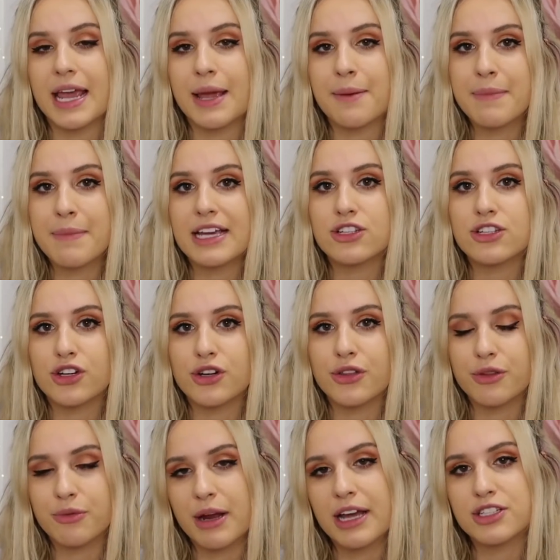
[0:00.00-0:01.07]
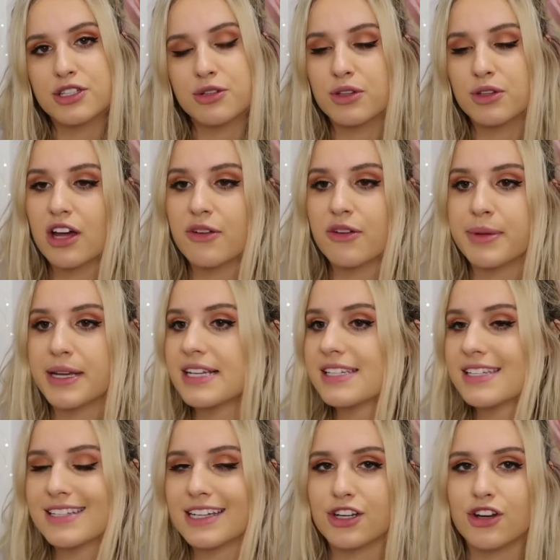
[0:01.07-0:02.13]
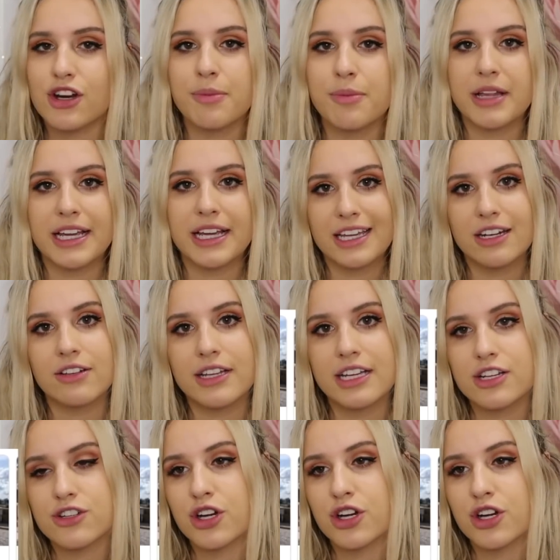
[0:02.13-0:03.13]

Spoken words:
a major threat to a lot of places in Europe like Italy and